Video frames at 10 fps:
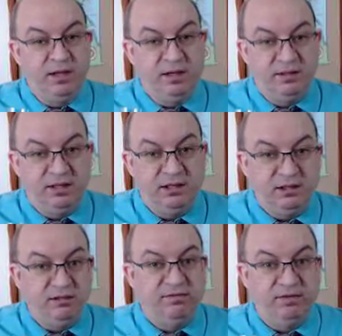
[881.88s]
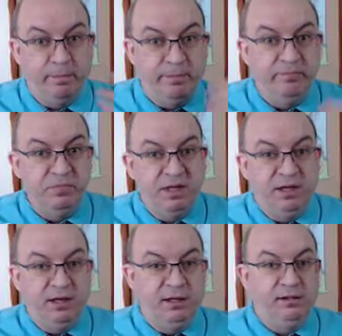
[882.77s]
taken from.
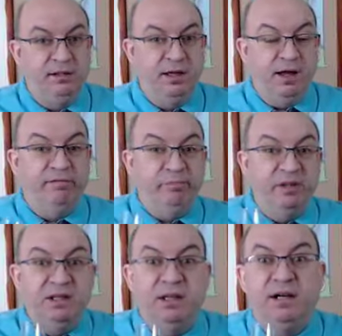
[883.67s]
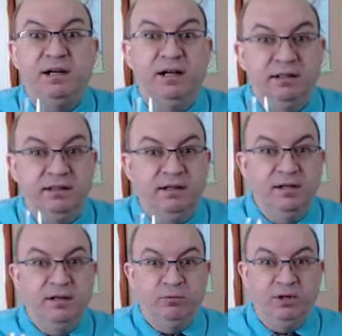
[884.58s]
And I've been there, and
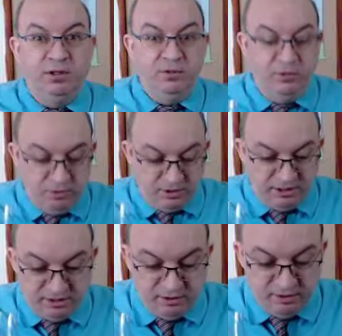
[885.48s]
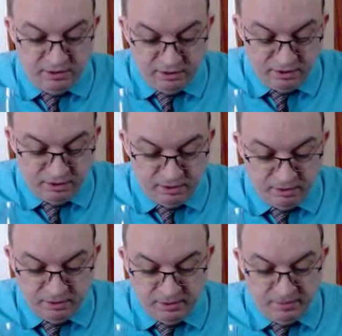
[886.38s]
when you look at
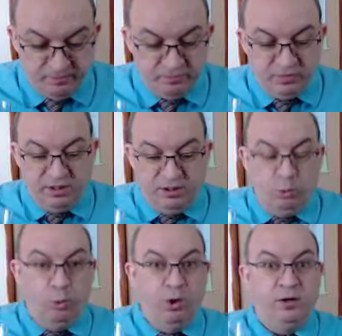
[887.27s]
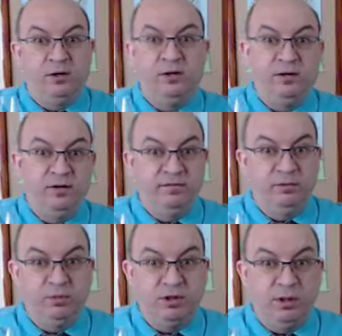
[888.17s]
the water
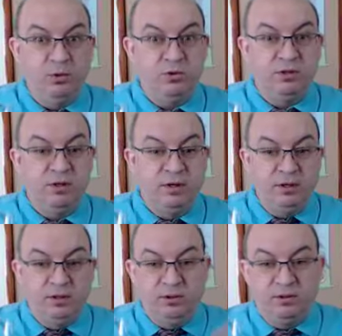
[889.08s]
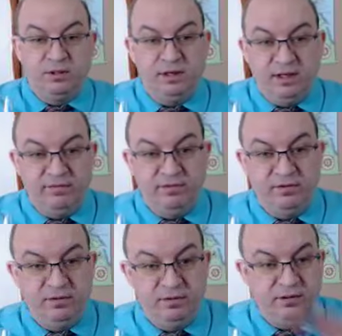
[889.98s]
from close, you can
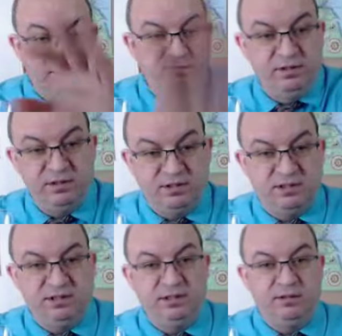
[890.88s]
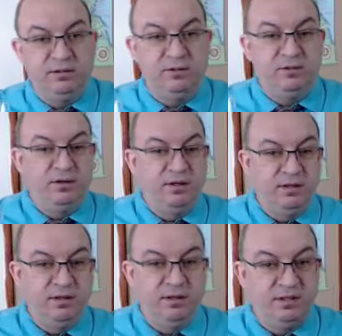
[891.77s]
ever even see your
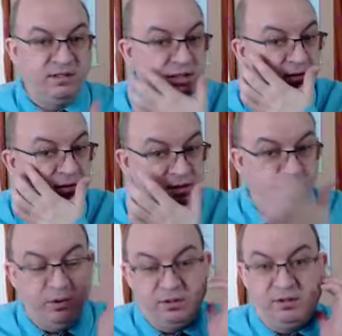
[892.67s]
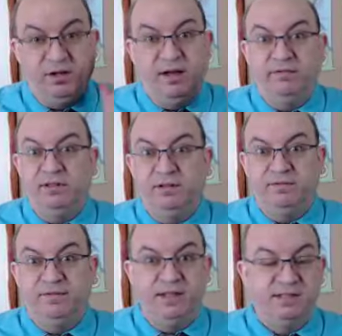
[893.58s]
the single spot you have in your
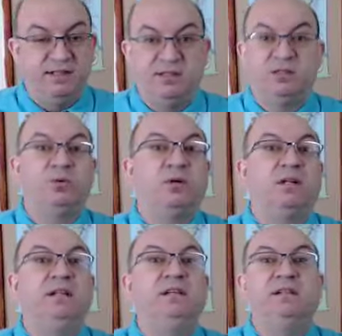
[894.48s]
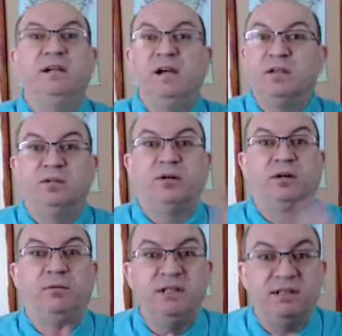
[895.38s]
face. It's so clear, so
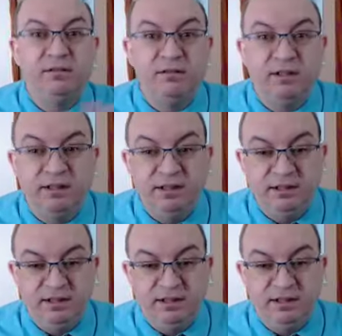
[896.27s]
crystal clear.